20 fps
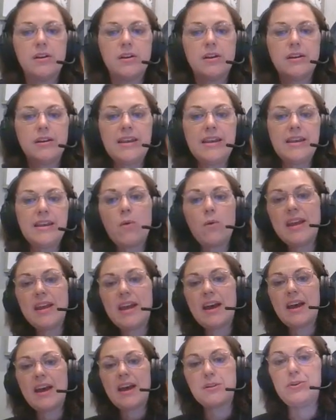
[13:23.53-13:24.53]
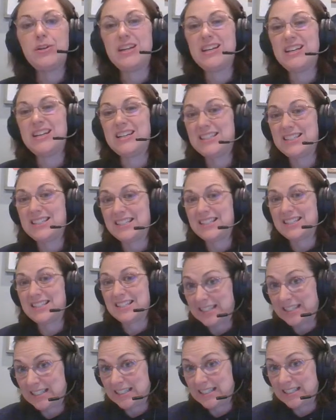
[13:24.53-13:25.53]
Now we have to put it into the
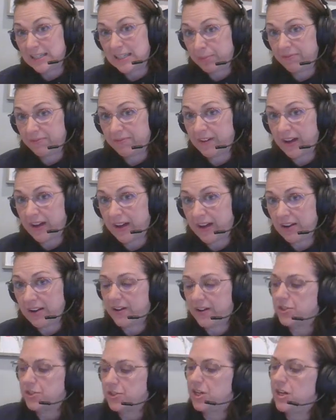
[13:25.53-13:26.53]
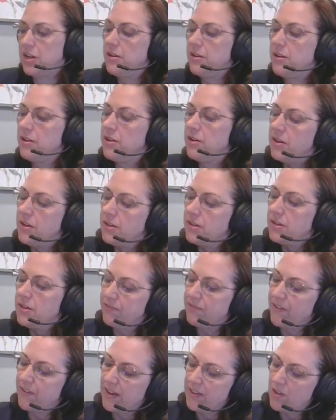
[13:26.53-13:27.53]
simplified function to
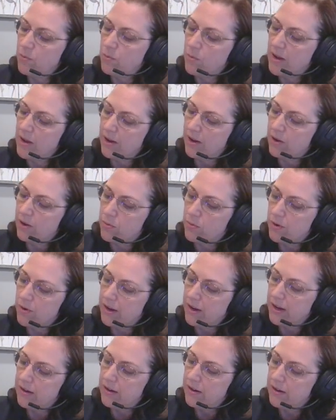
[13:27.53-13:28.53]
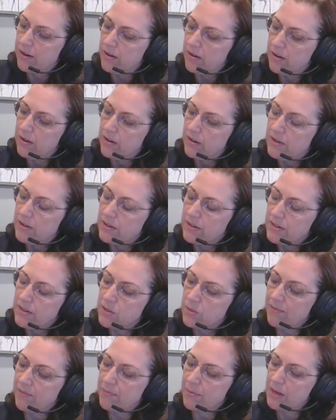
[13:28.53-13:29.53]
find the y-coordinate.
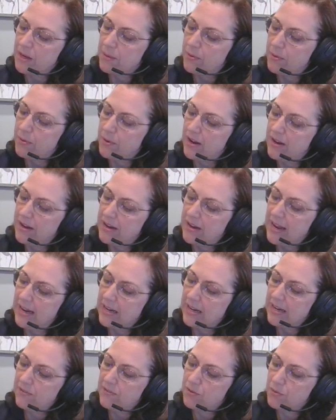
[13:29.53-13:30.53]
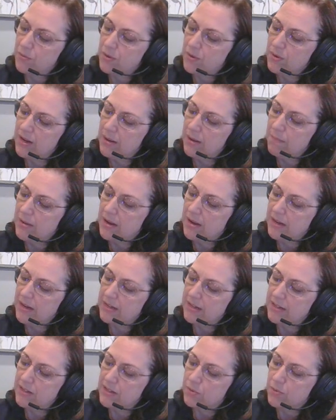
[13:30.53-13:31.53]
So I'm going to put negative three
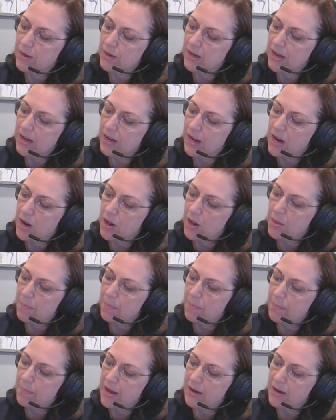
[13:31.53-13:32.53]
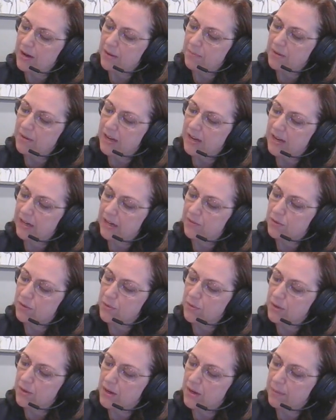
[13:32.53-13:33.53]
minus three, and on the bottom, negative
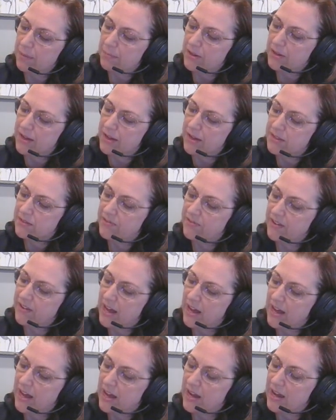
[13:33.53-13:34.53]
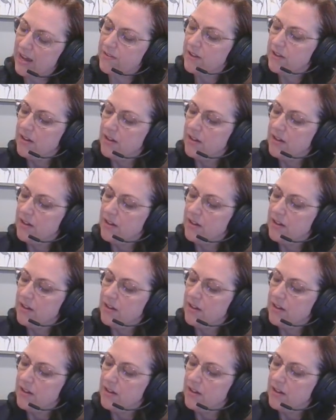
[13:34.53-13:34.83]
three plus five.